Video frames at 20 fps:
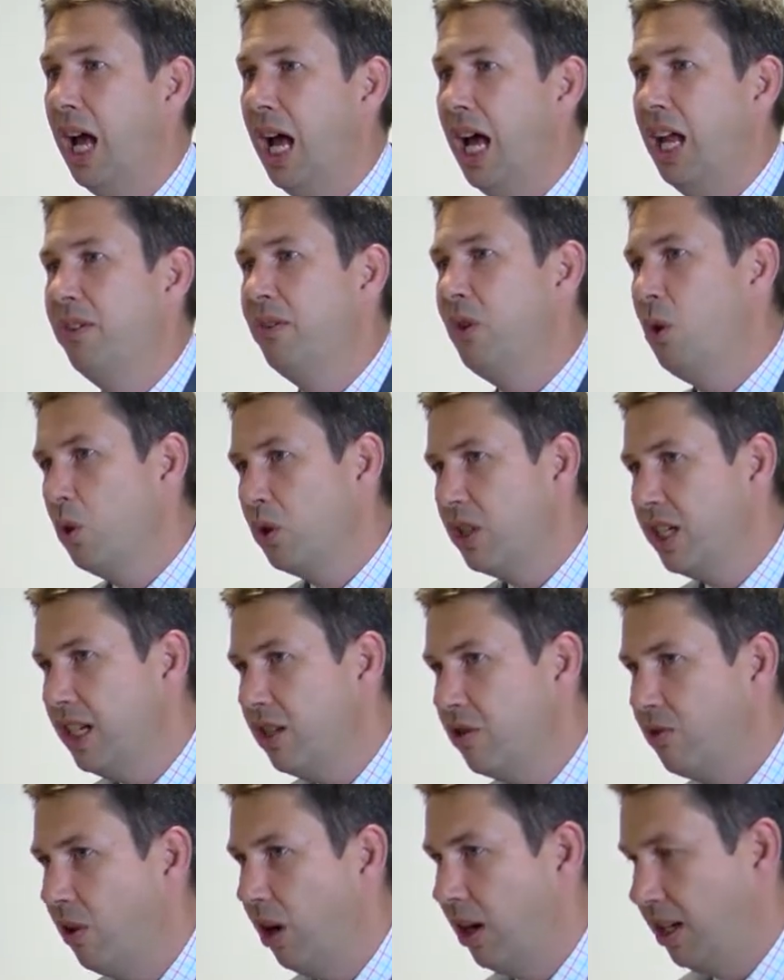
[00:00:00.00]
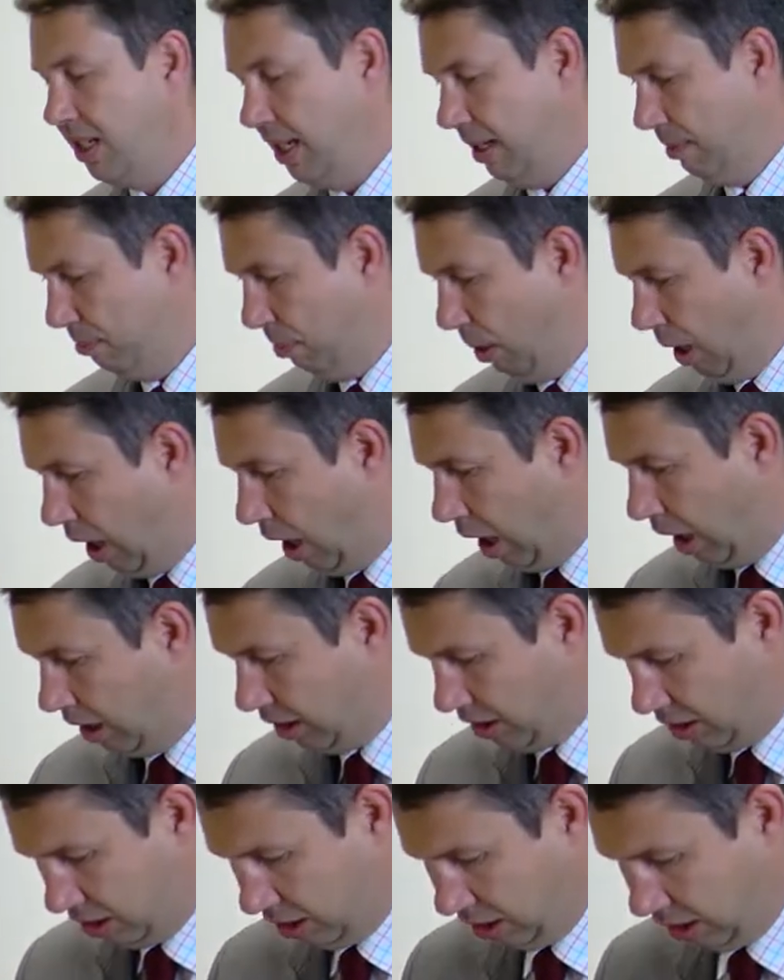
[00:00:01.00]
And, of course, he is right in
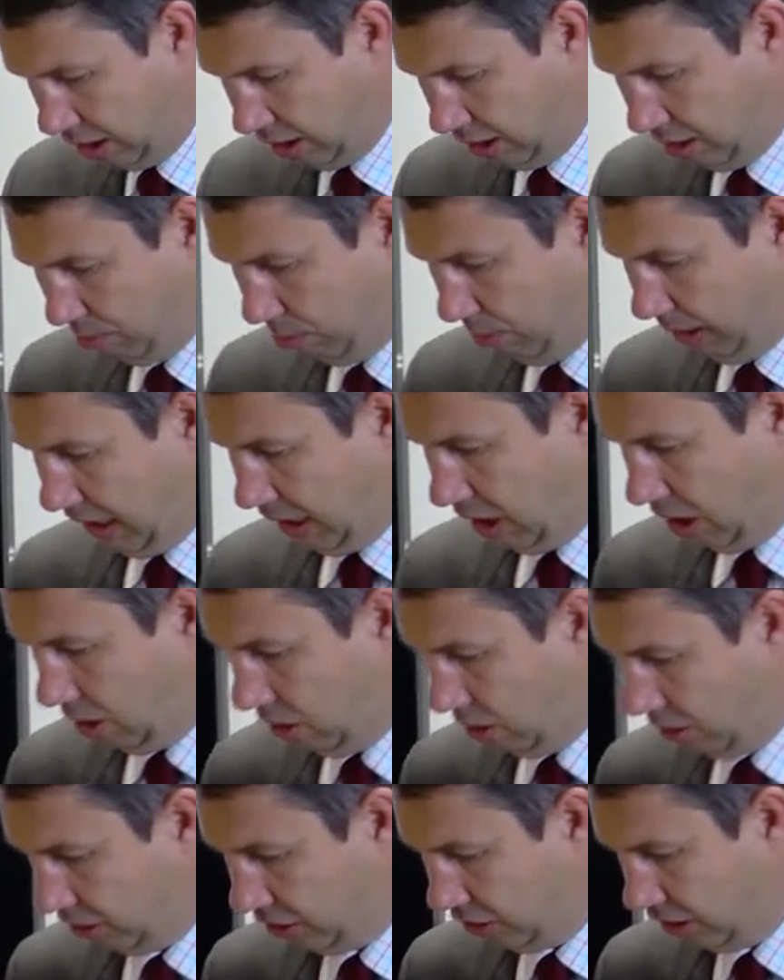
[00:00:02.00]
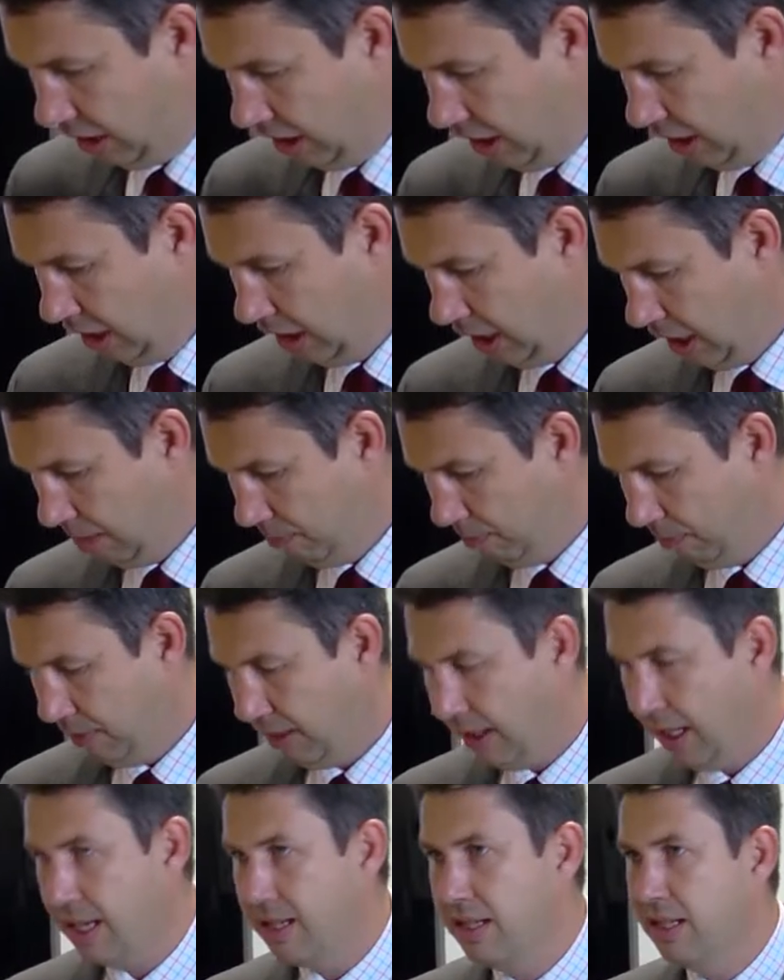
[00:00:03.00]
part because
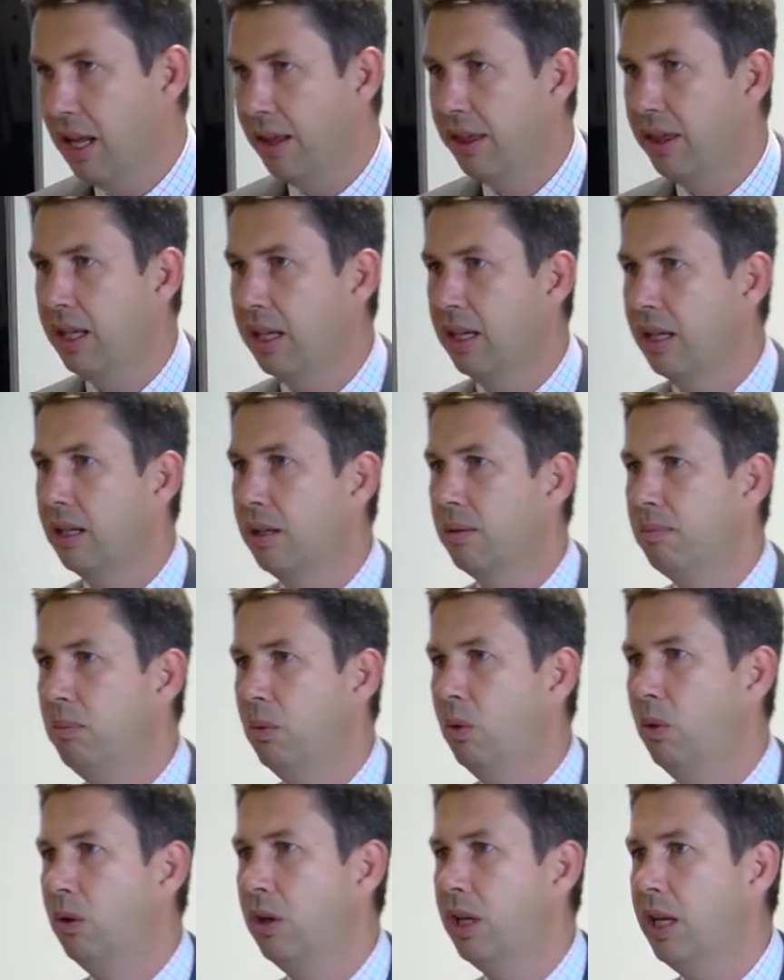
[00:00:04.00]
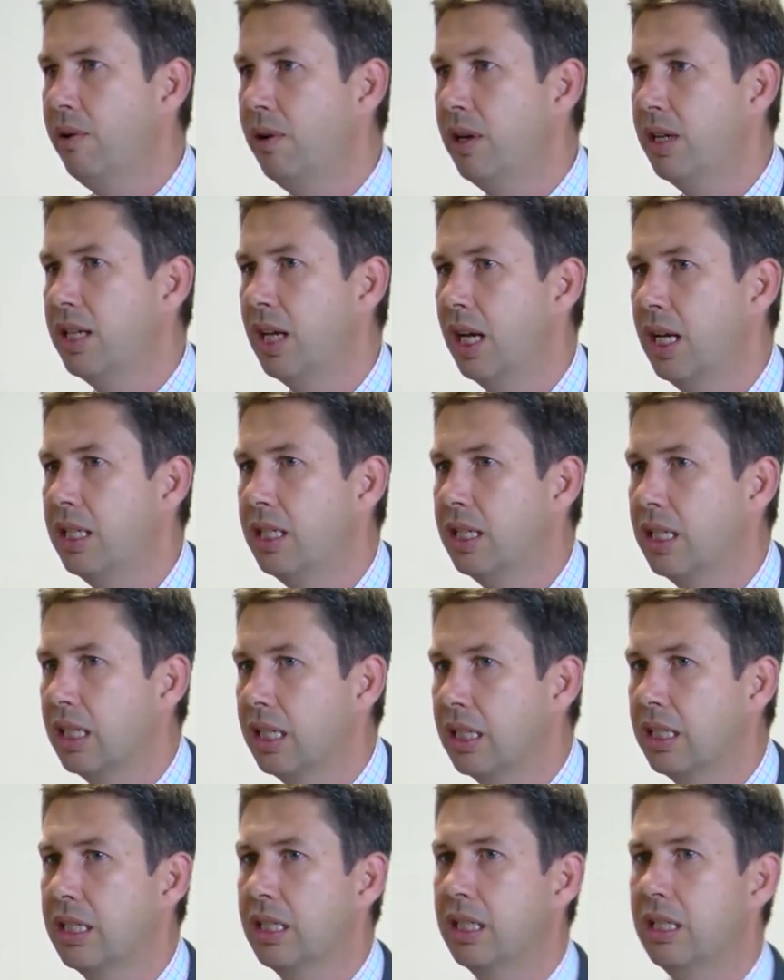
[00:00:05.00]
there's nothing more
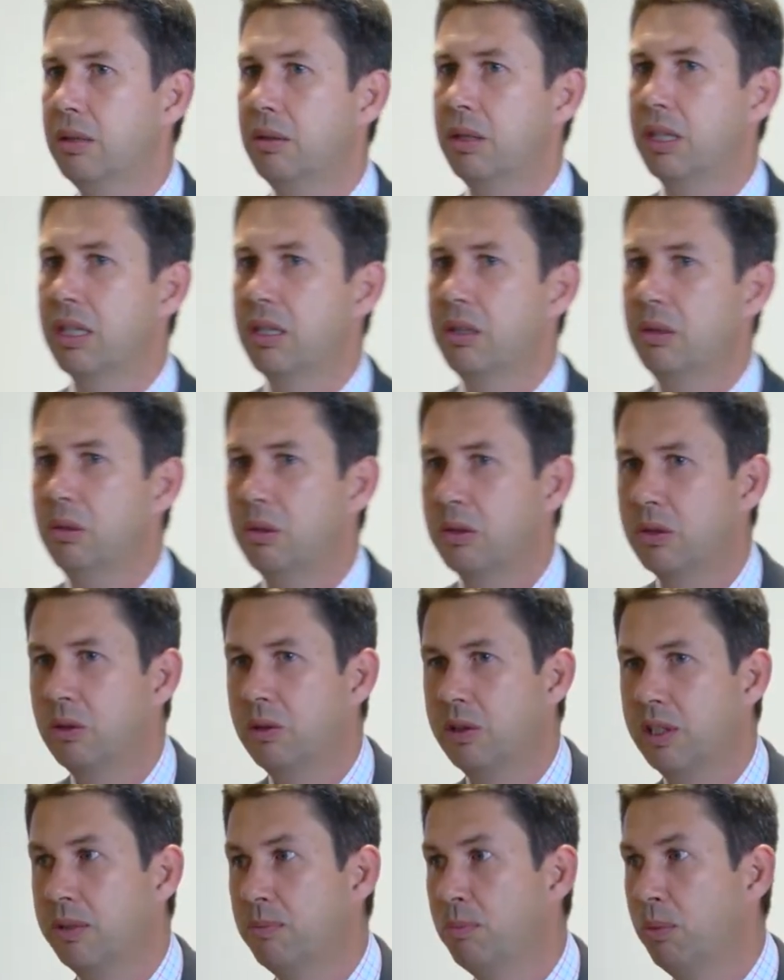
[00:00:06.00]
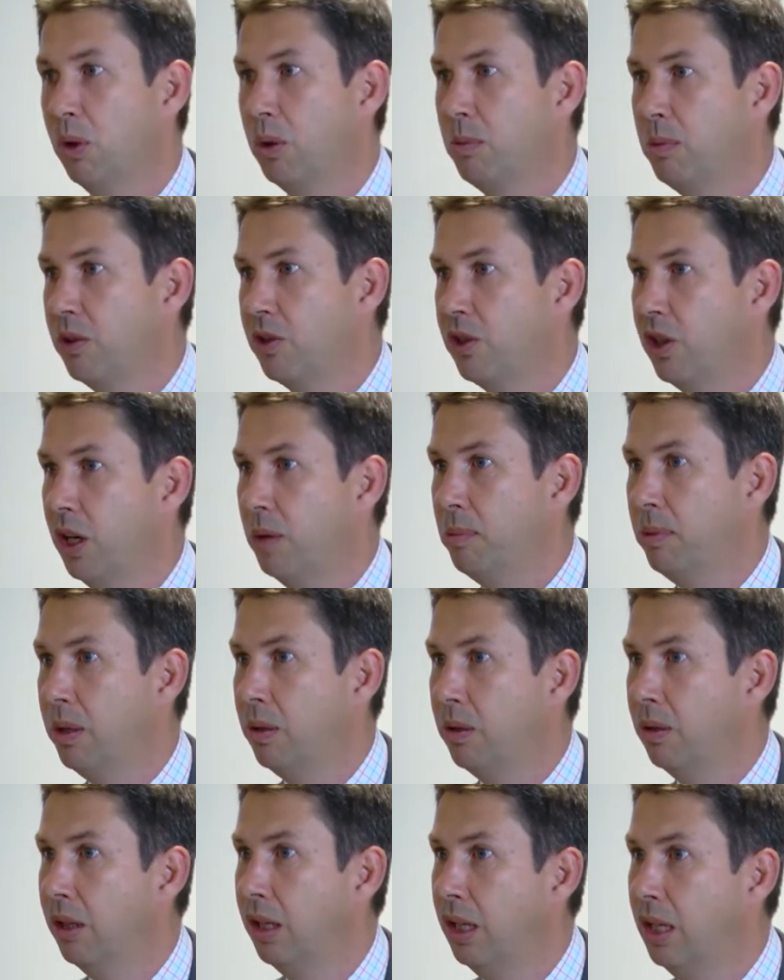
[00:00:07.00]
irritating to a court or an employment
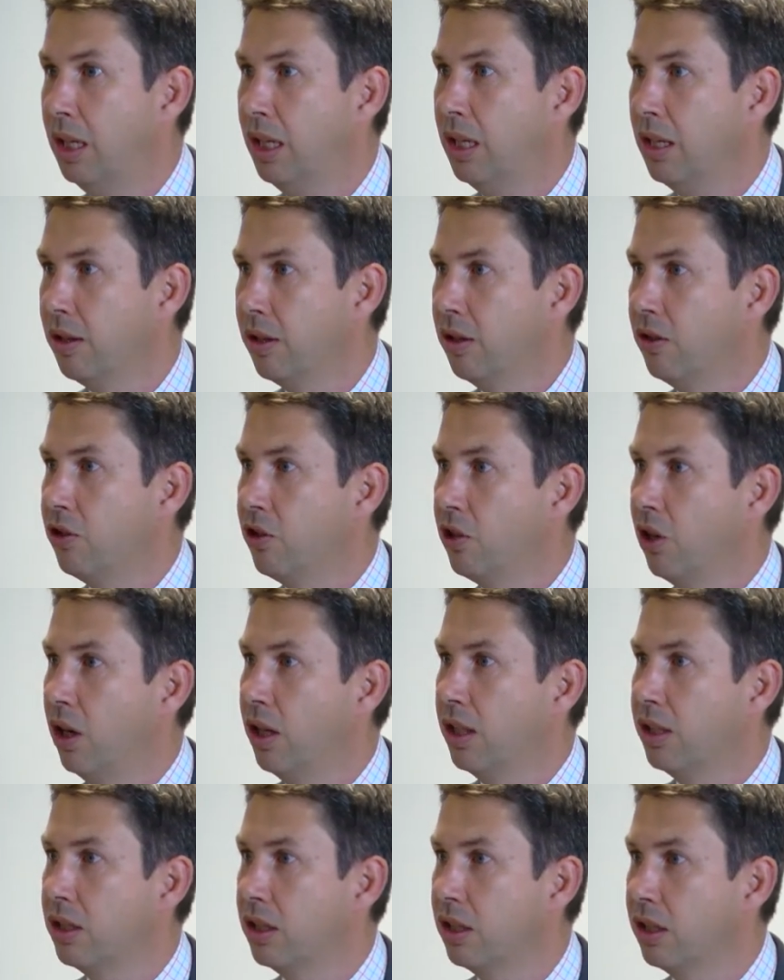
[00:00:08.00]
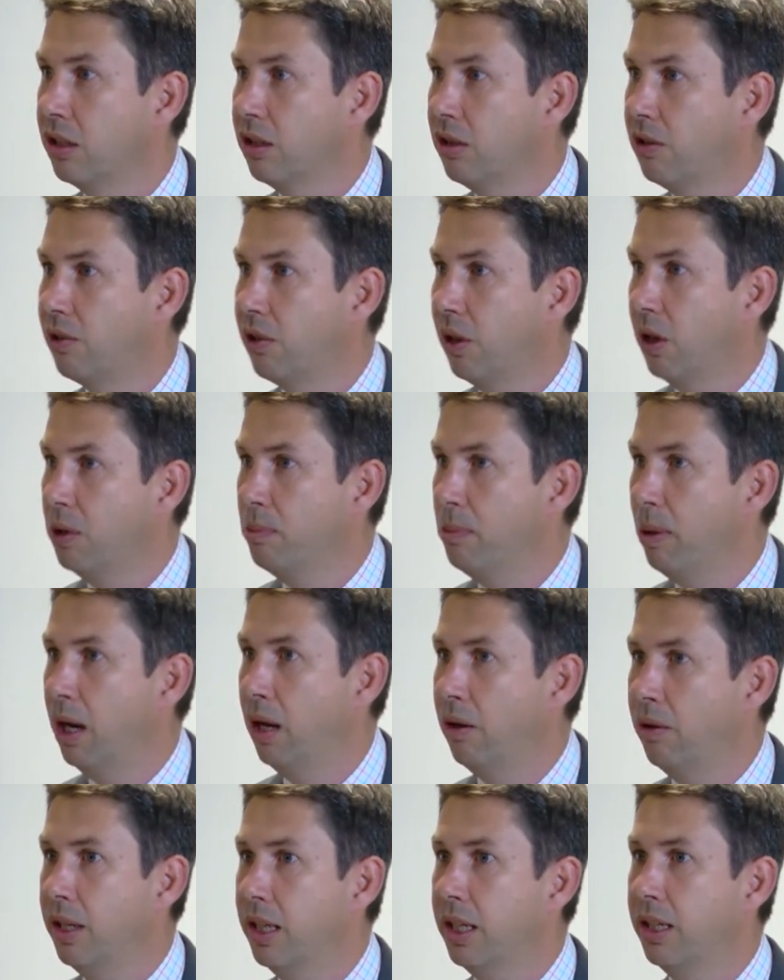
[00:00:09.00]
tribunal than trying to
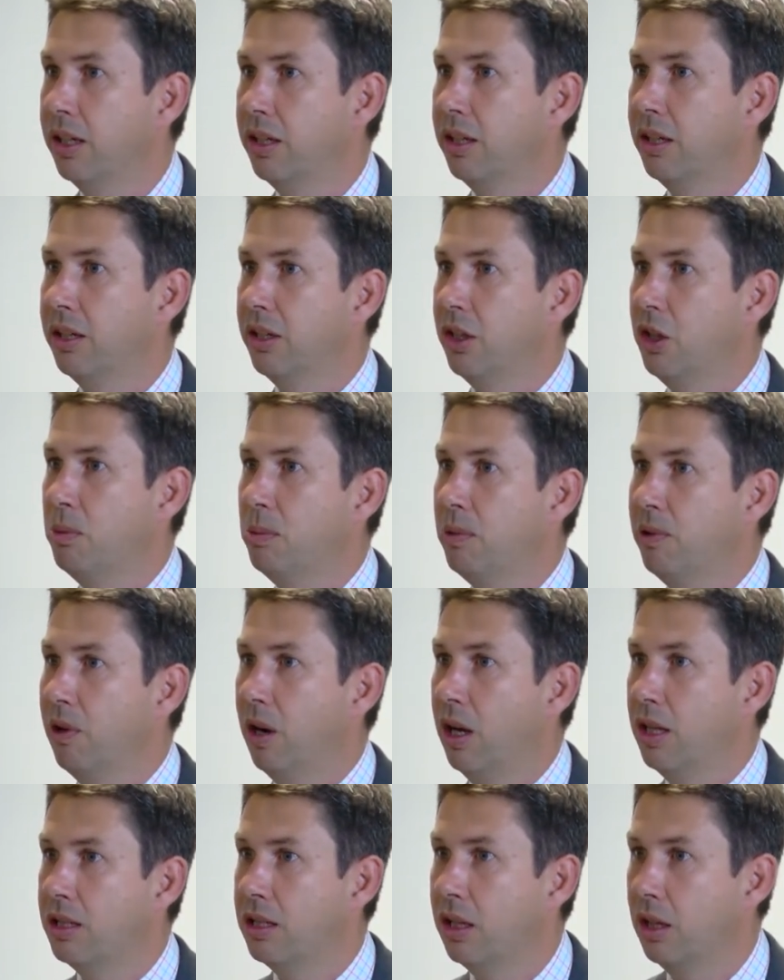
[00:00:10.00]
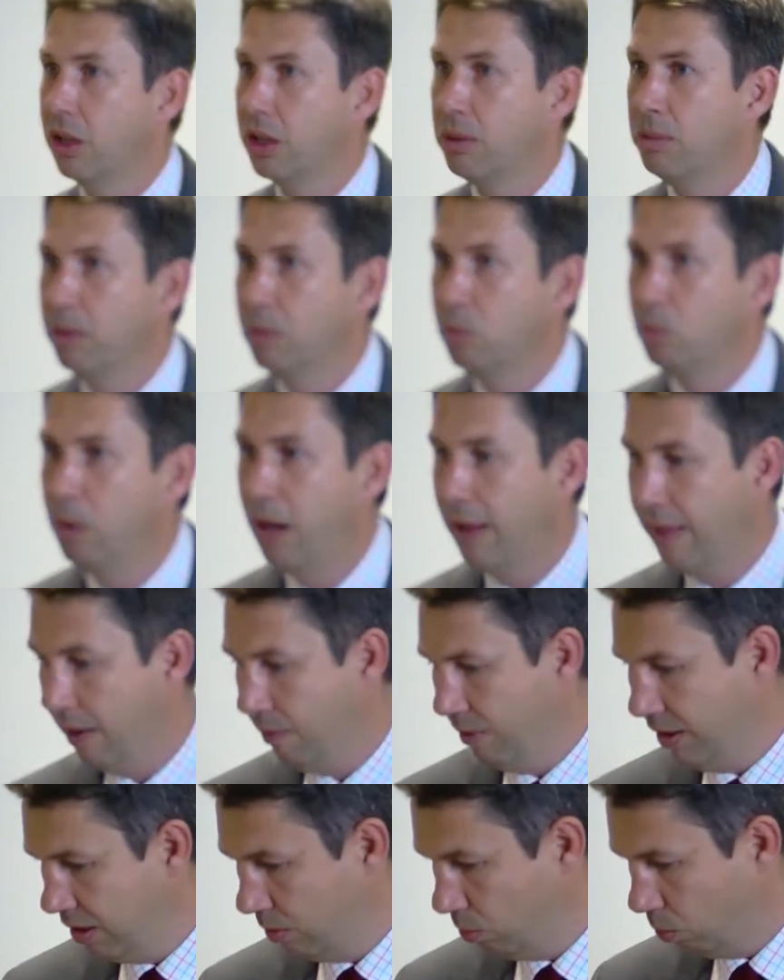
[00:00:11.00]
crowbar in a human rights argument where
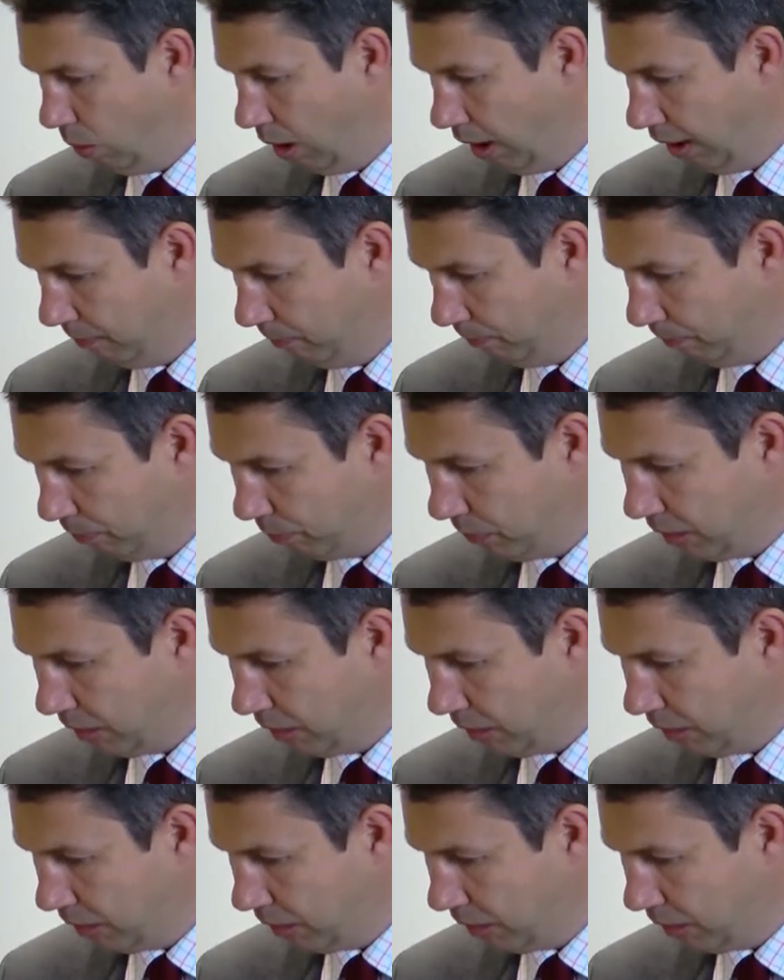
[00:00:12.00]
there isn't one.